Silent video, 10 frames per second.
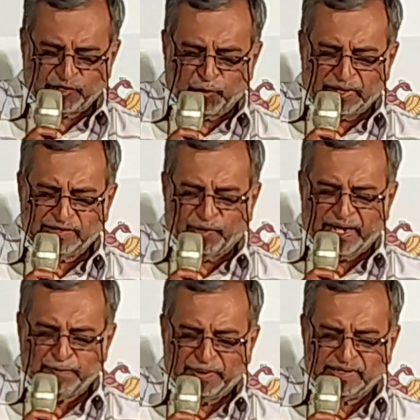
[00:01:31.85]
So once what
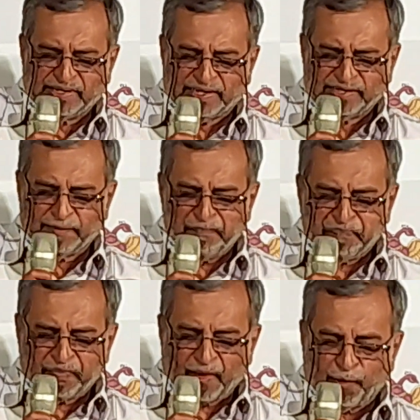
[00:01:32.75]
happens is,
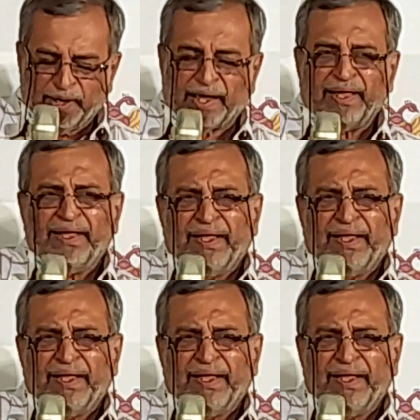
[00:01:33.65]
okay,